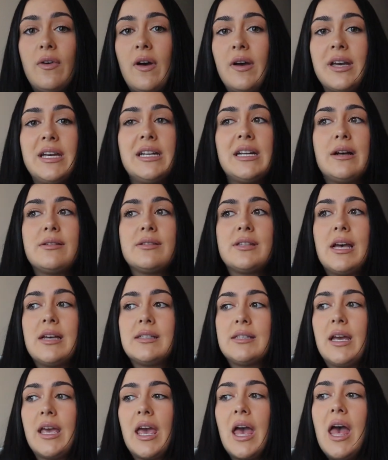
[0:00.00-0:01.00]
funky
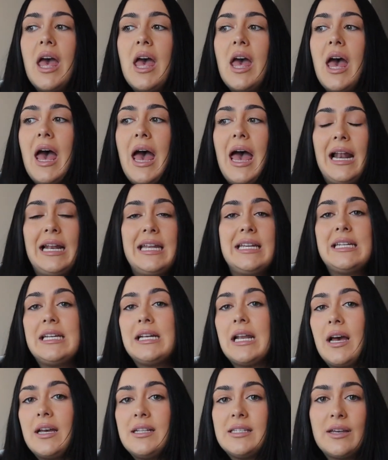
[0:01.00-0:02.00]
downstairs, like LED
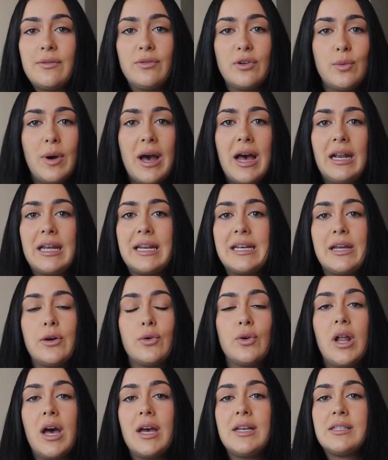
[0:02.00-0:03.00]
lights everywhere, like
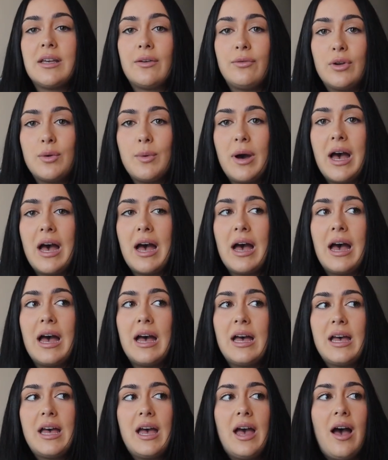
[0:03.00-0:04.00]
neon lights everywhere.
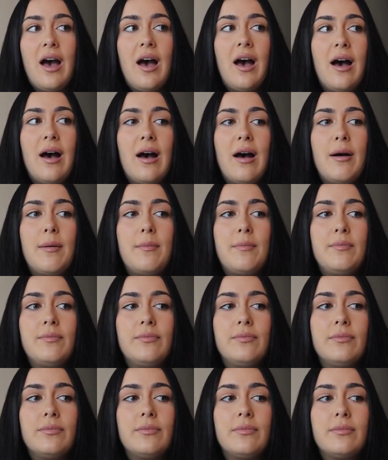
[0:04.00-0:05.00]

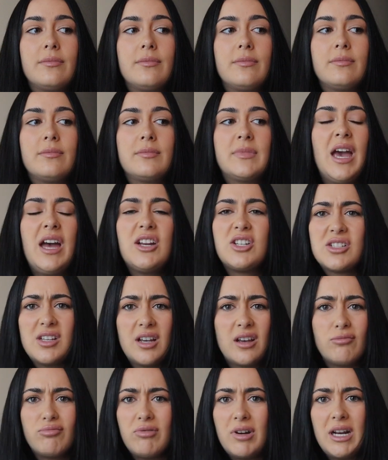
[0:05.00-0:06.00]
Yeah, just
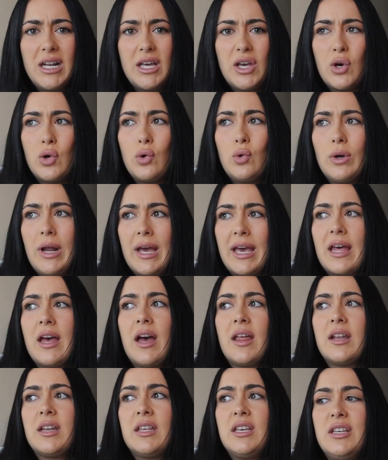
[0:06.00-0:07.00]
like a really cool, like
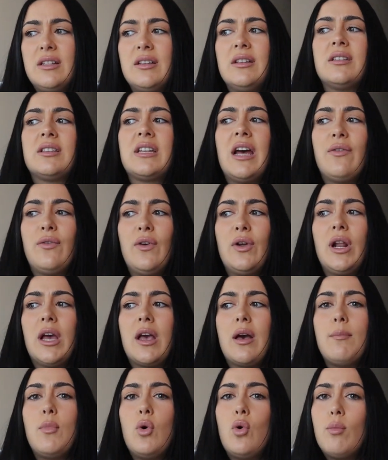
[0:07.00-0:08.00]
defo,
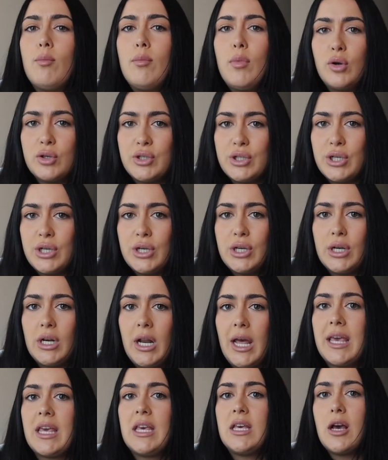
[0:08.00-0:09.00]
like a more modern,
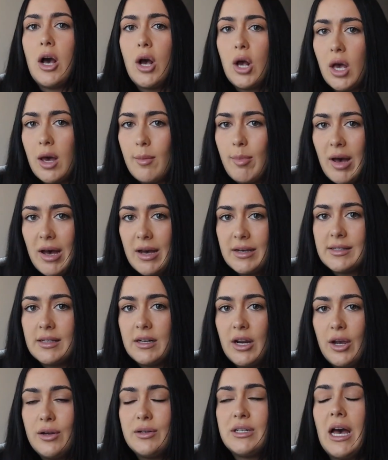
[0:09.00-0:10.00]
like younger
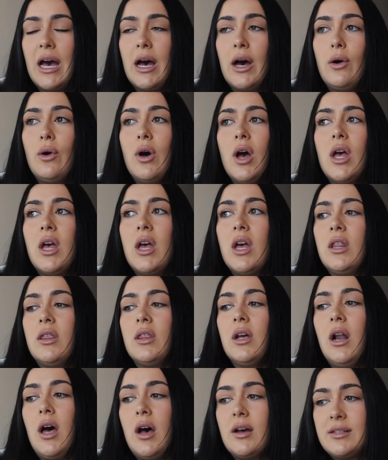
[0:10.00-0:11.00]
person hotel.
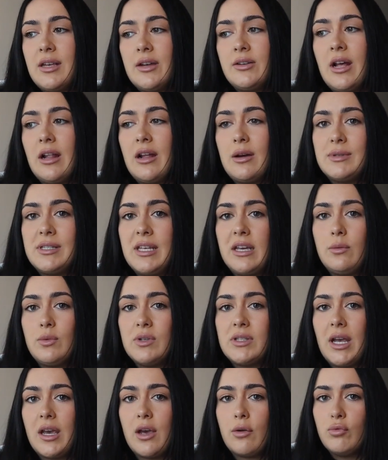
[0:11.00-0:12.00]
The last hotel I was in
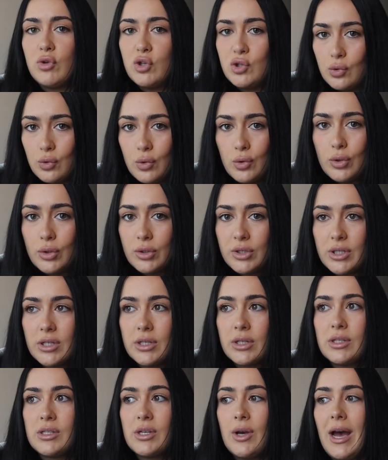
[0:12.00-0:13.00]
was like a resort.
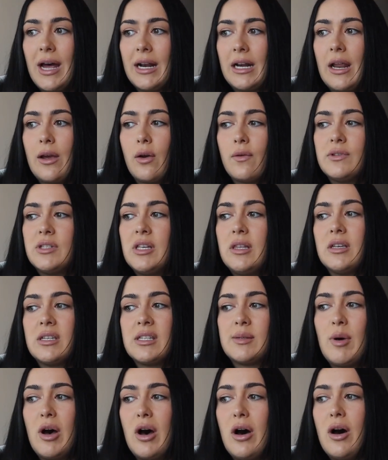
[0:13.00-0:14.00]
So it had like obviously the
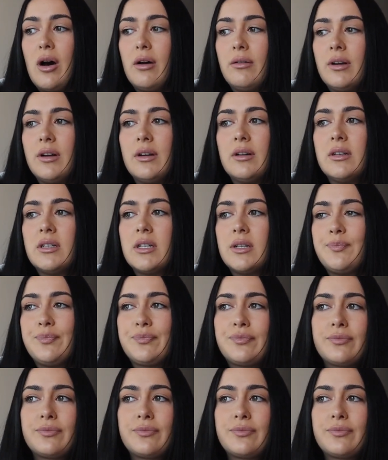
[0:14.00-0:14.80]
spa and